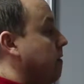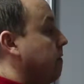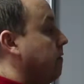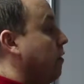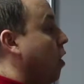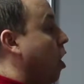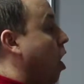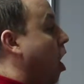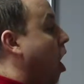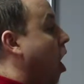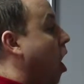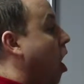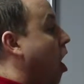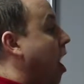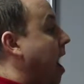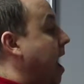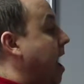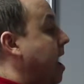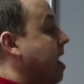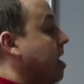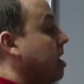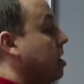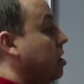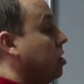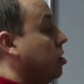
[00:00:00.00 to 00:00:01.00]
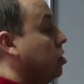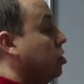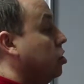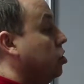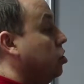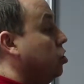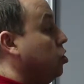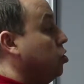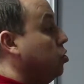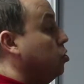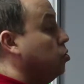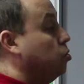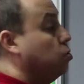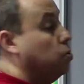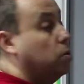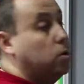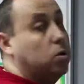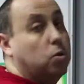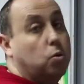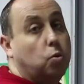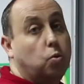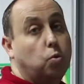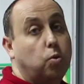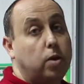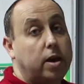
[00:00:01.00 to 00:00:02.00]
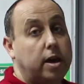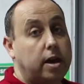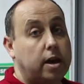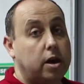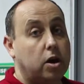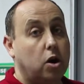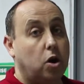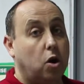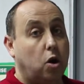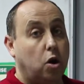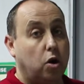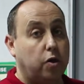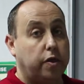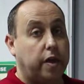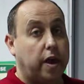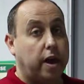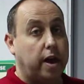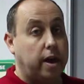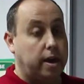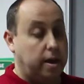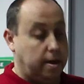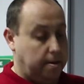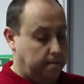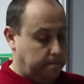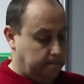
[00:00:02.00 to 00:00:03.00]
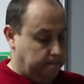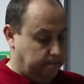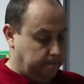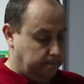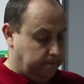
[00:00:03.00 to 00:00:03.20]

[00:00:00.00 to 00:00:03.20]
for I, you, we, or they.